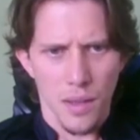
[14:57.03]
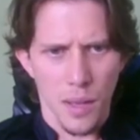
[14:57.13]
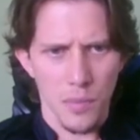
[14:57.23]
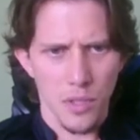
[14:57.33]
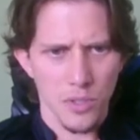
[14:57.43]

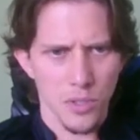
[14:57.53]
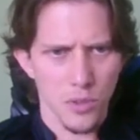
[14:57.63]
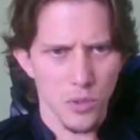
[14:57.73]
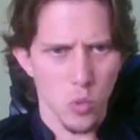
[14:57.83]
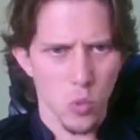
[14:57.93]
I'm going to
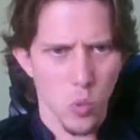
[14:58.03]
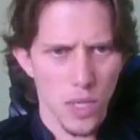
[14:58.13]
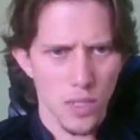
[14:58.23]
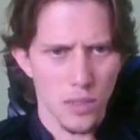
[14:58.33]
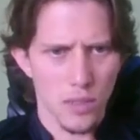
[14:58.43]
use
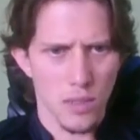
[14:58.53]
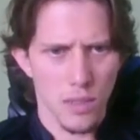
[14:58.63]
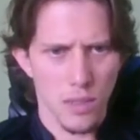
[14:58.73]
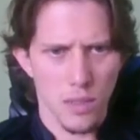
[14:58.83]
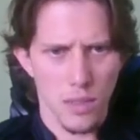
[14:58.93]
1
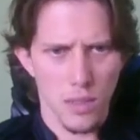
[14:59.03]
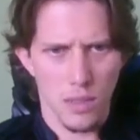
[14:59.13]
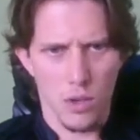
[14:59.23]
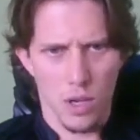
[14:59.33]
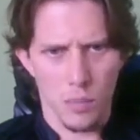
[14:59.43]

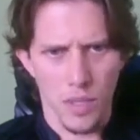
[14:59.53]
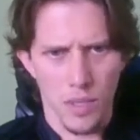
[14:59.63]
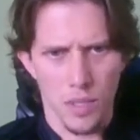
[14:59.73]
copy